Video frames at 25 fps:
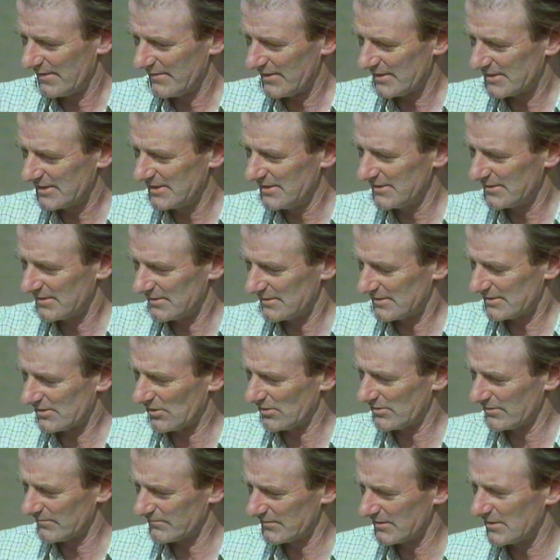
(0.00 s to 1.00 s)
and that he
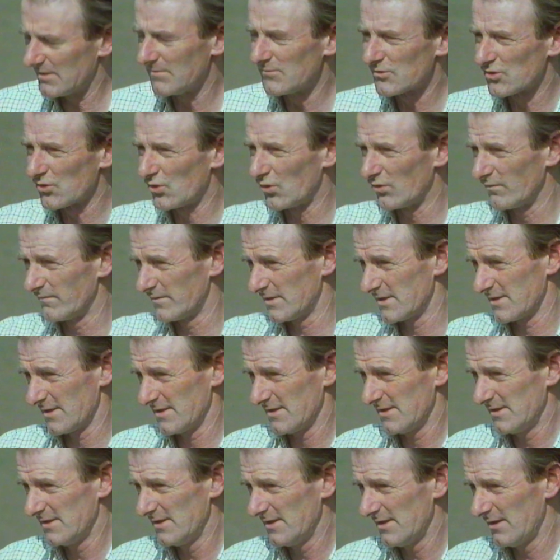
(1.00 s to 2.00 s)
sort of comes
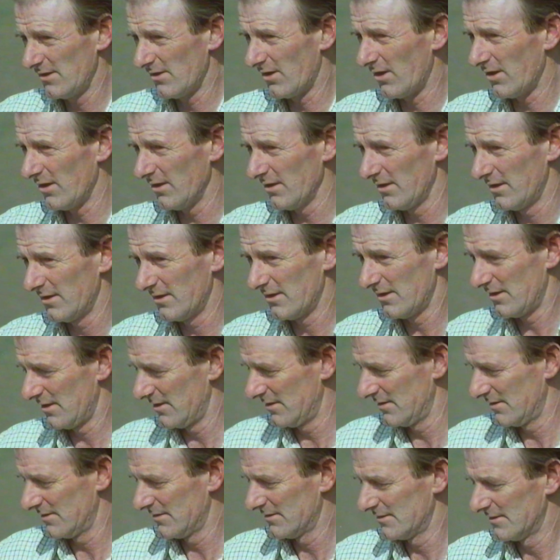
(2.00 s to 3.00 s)
over nearly all
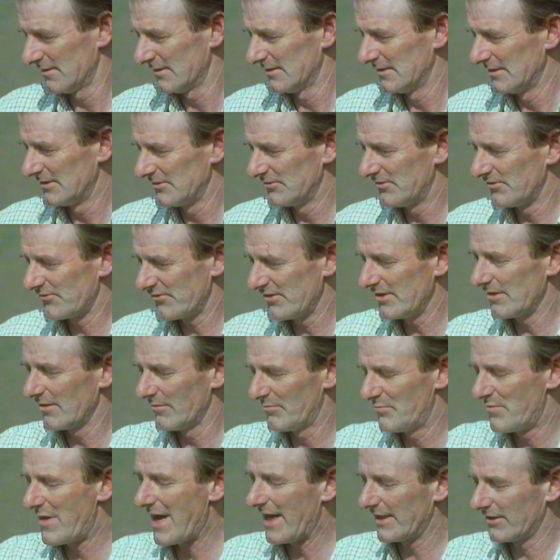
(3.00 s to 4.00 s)
the
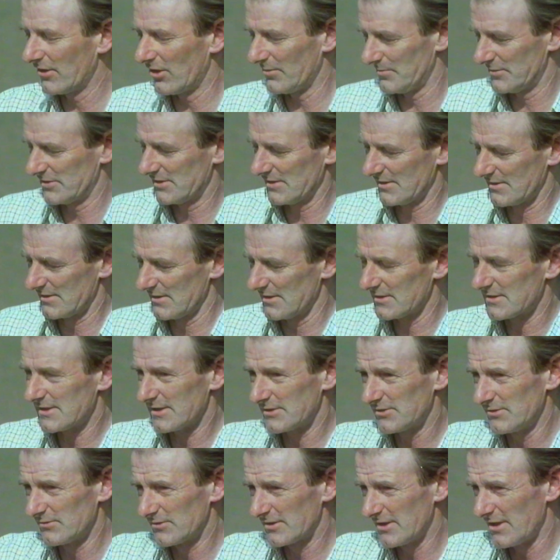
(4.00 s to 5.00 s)
real bad
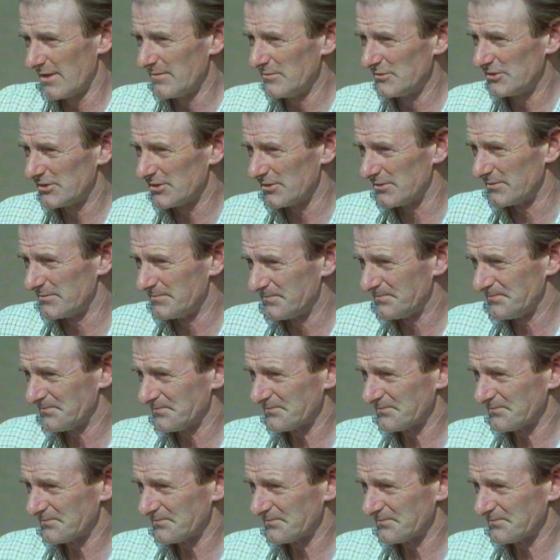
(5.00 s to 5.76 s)
obstacles that you come to.